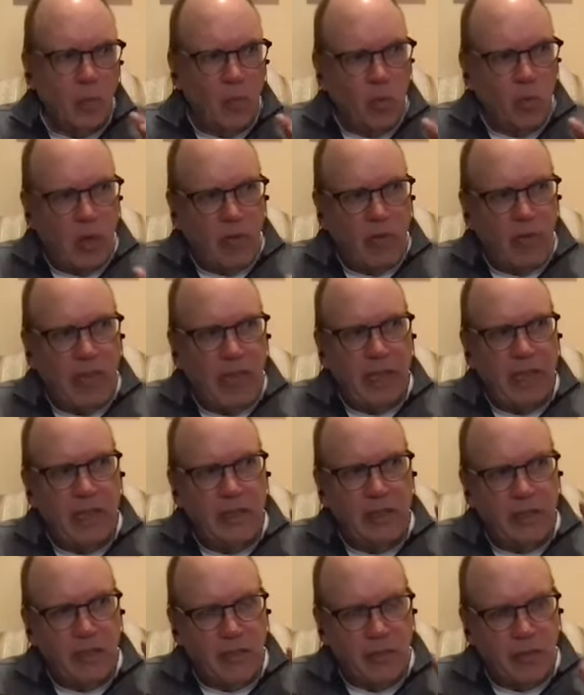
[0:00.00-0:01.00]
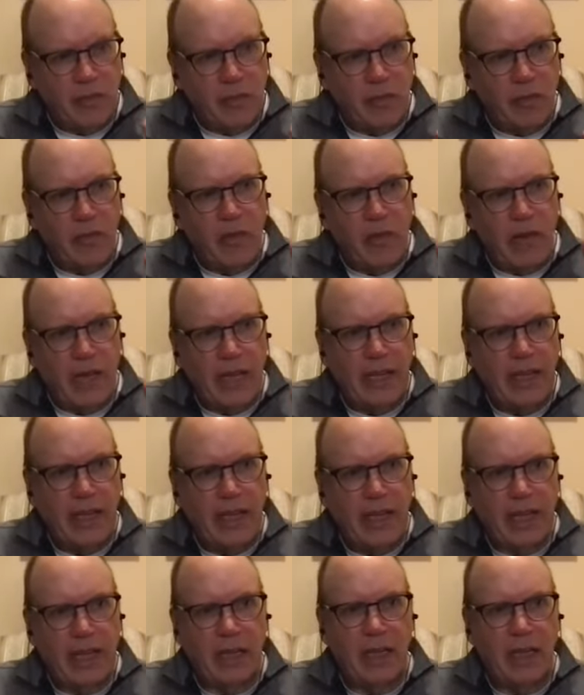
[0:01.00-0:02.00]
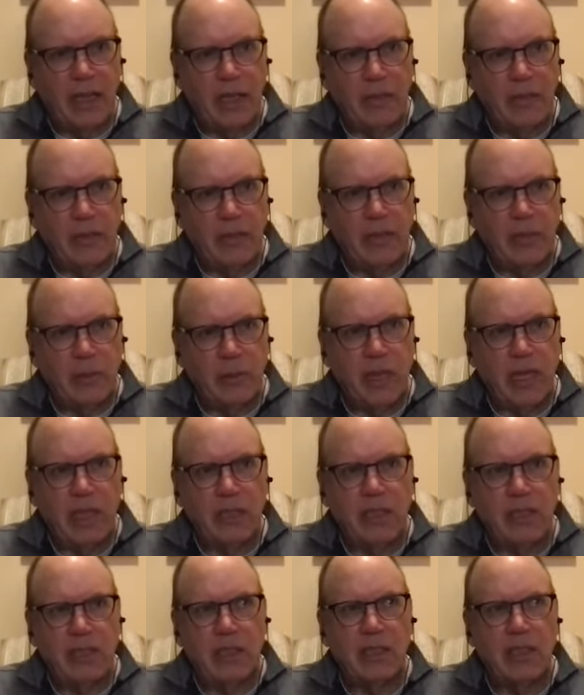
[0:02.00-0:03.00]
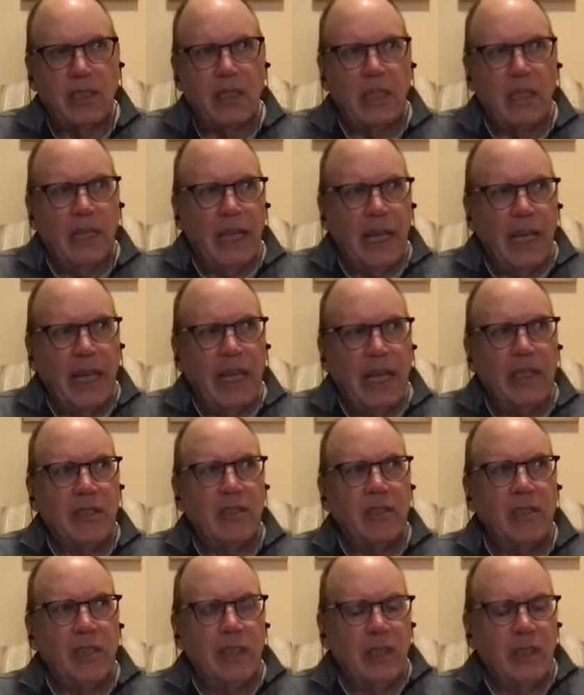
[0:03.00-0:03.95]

what that is to to find that little space and it and it's